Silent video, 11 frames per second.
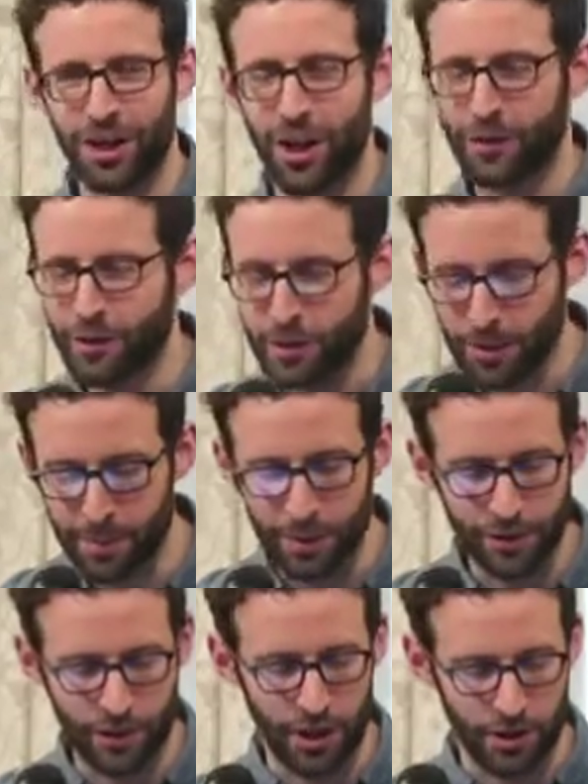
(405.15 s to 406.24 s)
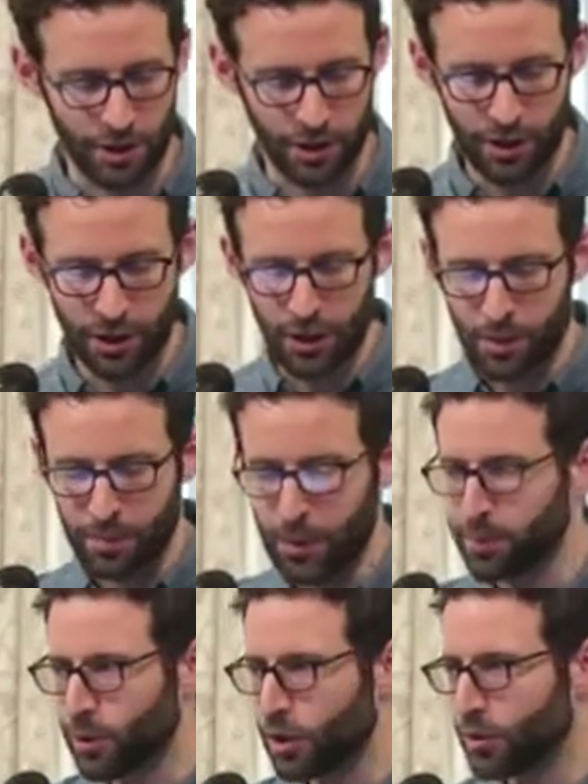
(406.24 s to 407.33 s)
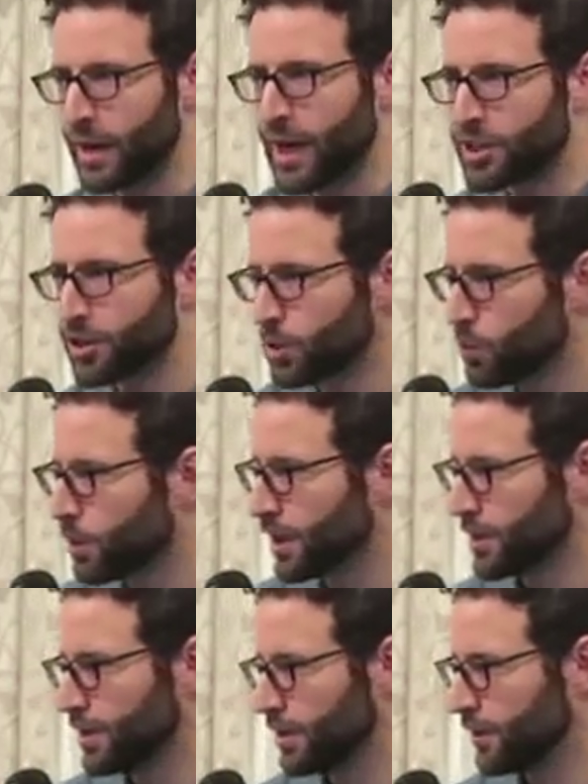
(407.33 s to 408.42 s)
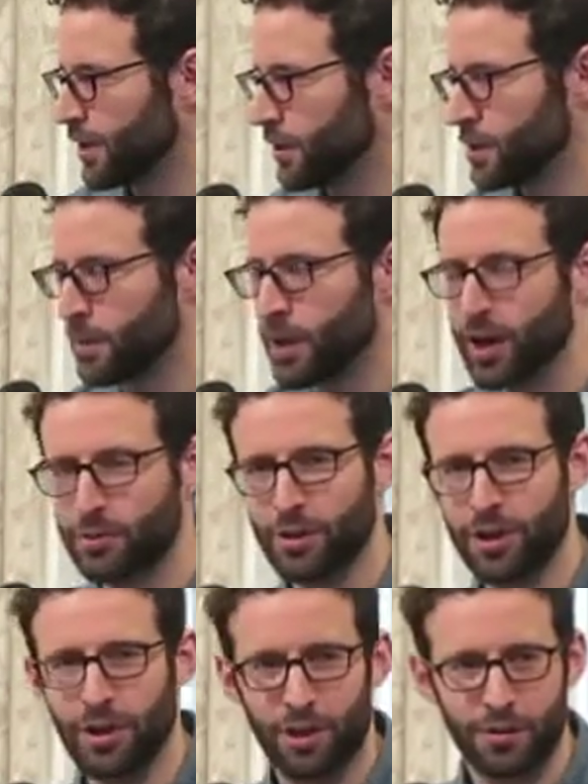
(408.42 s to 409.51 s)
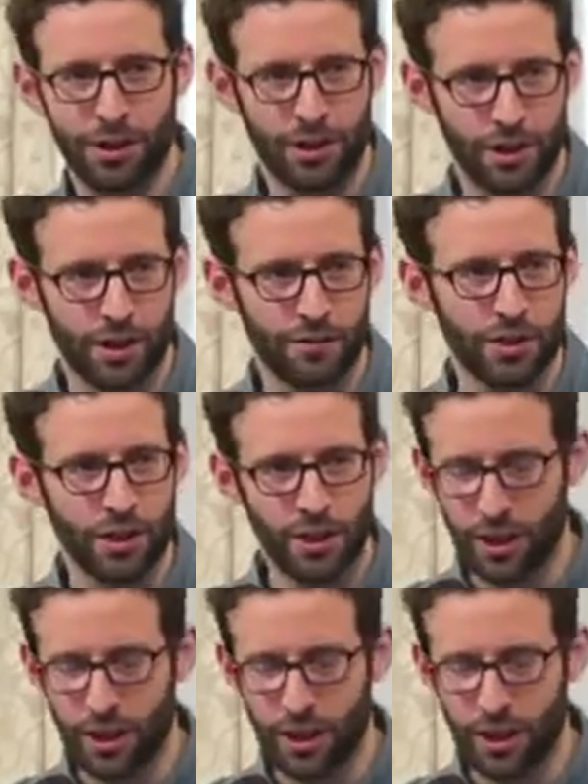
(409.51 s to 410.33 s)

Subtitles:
often people of color, people who actually worked in the very spot where they already lived,